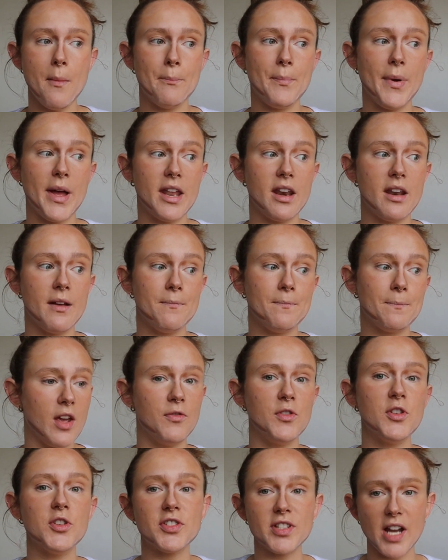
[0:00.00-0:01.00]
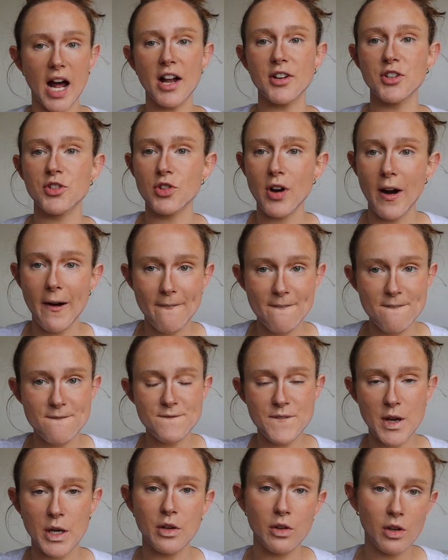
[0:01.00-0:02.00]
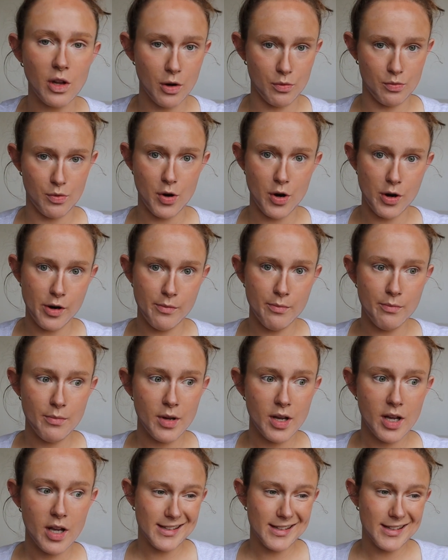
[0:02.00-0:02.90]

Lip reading: But if you start just trying to fill a room,